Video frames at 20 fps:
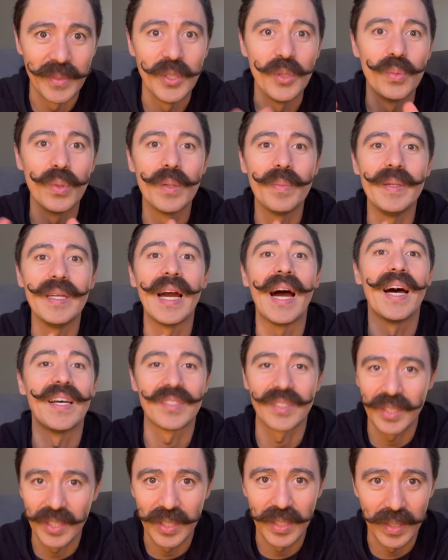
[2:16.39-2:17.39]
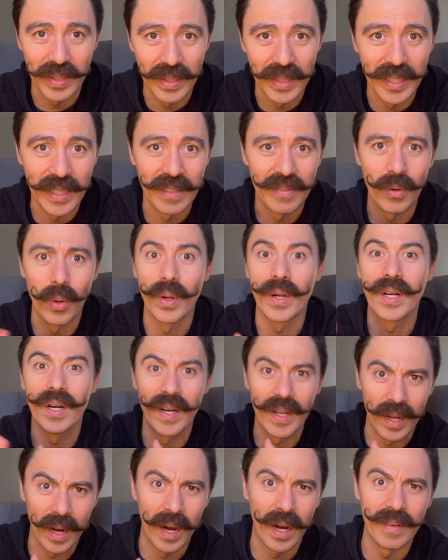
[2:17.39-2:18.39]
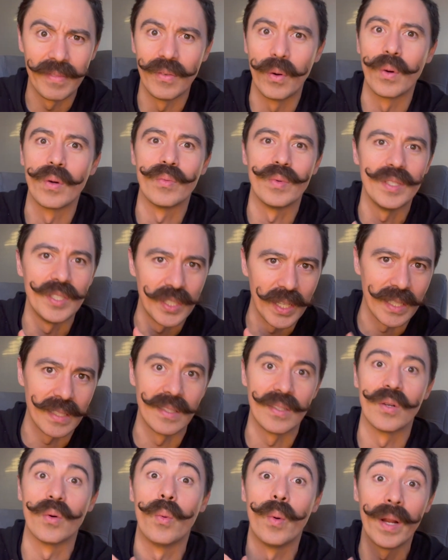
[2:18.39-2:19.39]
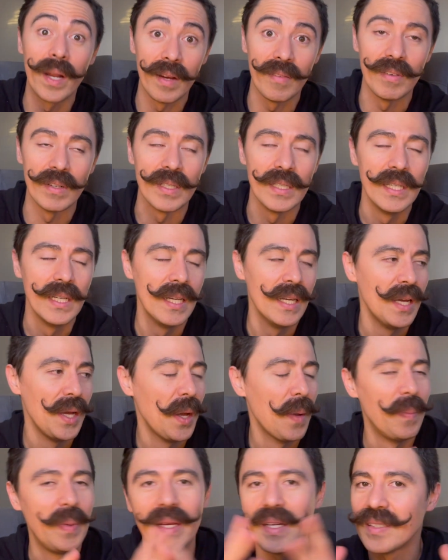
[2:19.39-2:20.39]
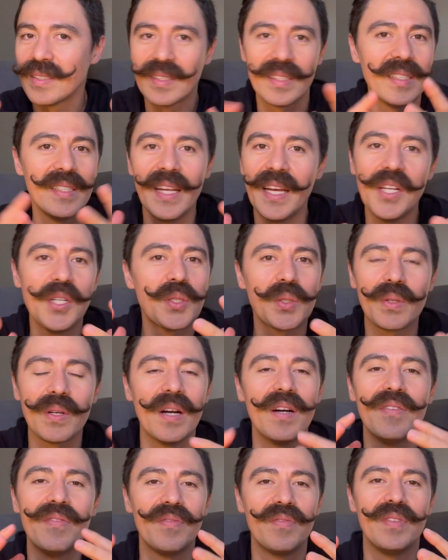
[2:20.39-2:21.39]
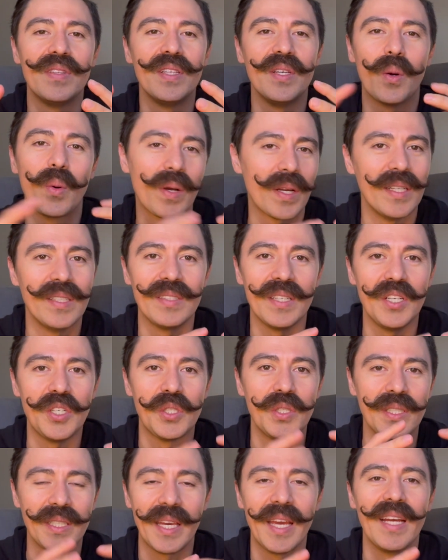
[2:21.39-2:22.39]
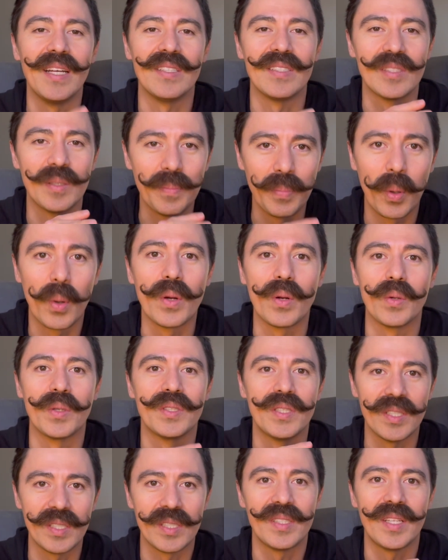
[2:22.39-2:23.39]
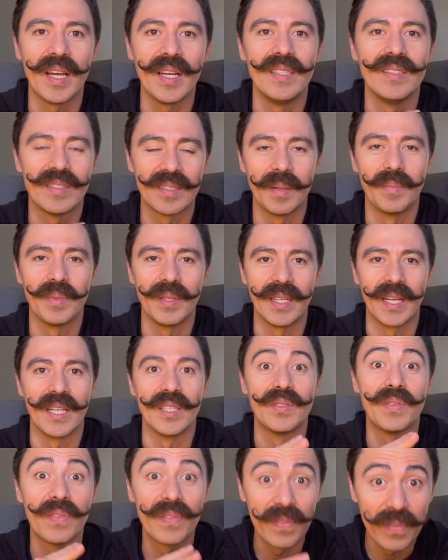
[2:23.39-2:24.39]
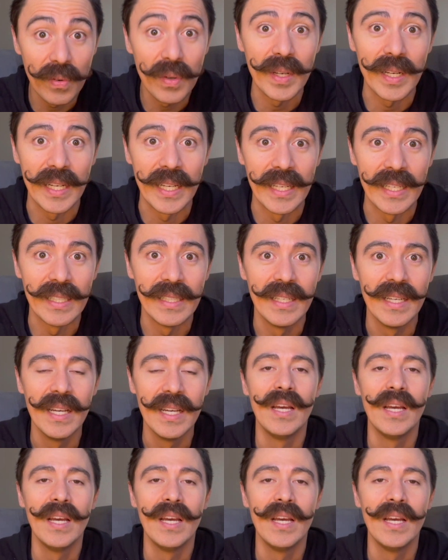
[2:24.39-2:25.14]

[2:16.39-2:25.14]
You will be asked to leave or cut off or rejected or whatever because the nature of the organization can't support or sustain something as free